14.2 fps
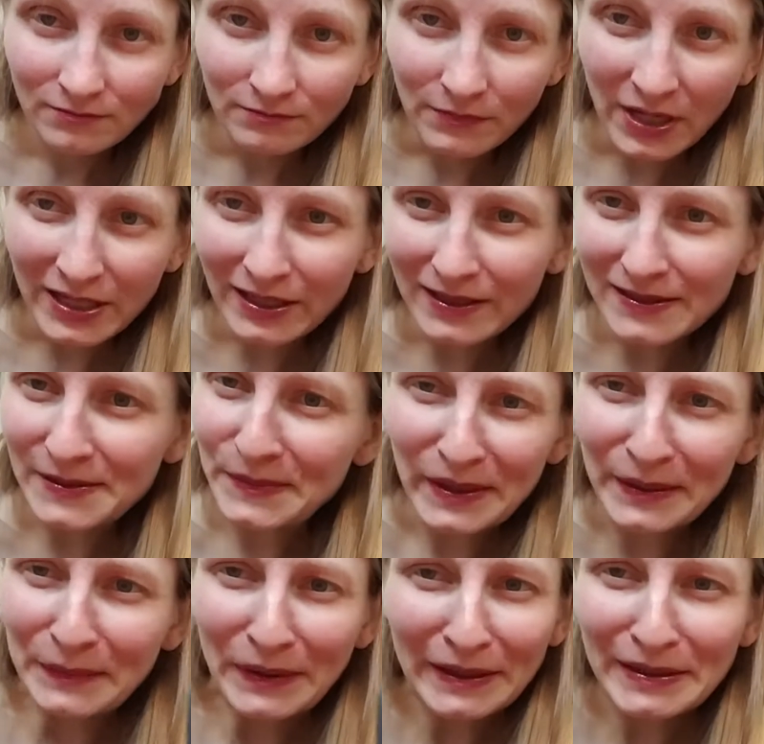Might not seem
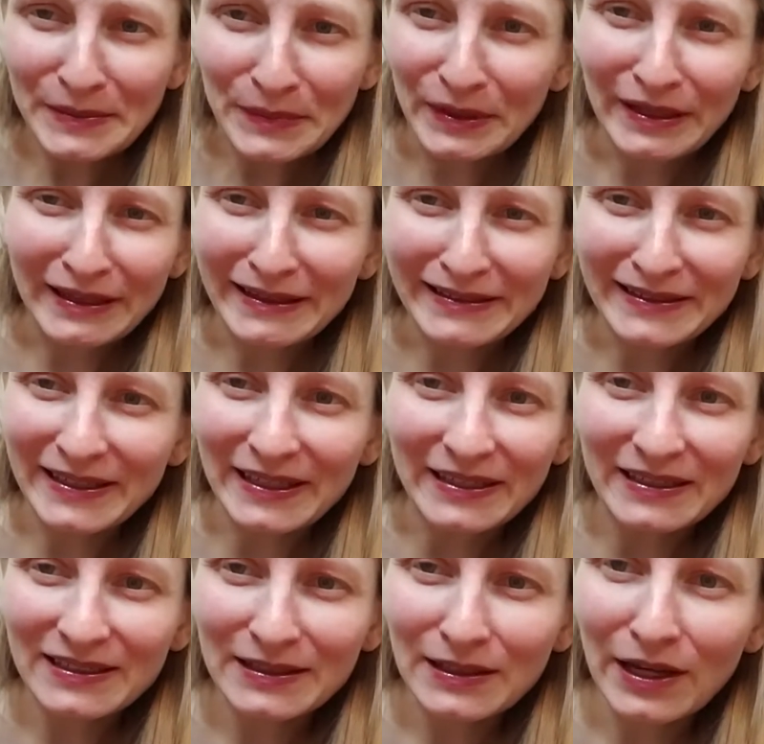like much, but like I said,
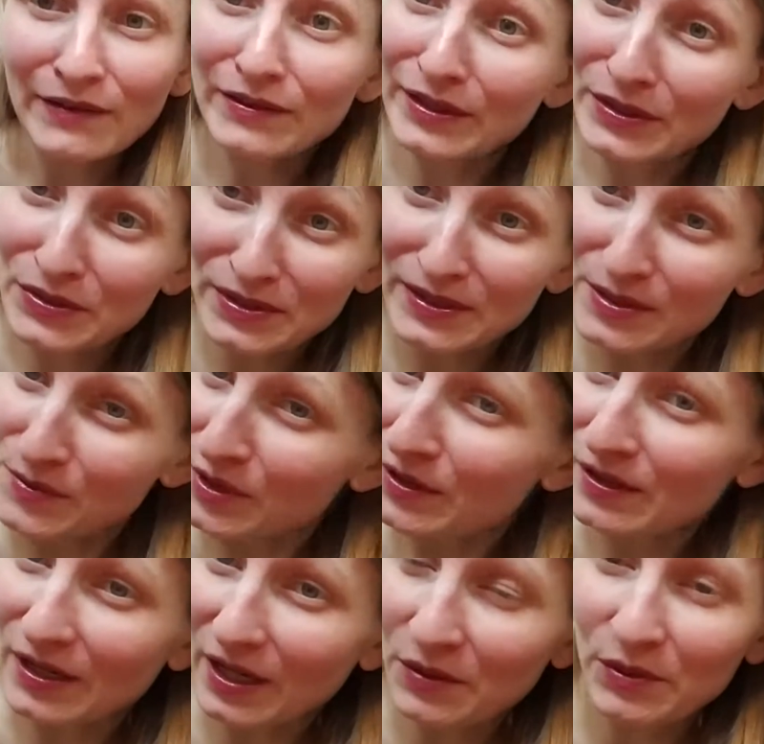having to do this in the middle of
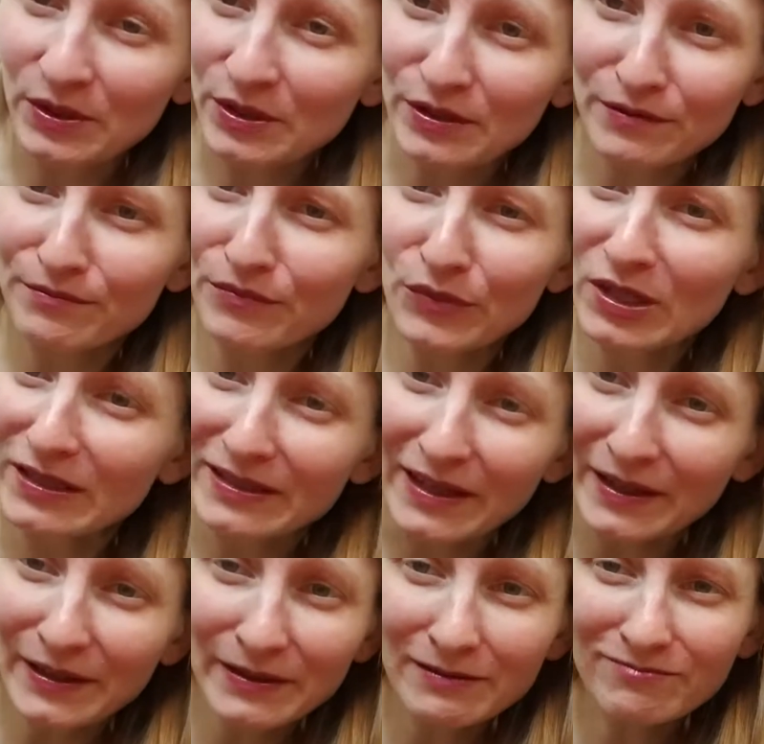the night when you're really
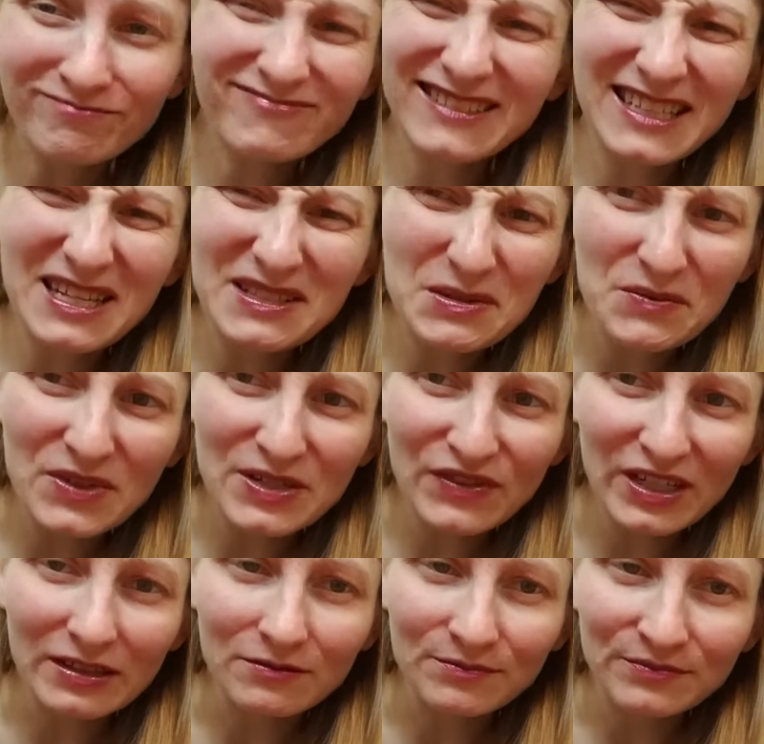tired, it's not so much fun.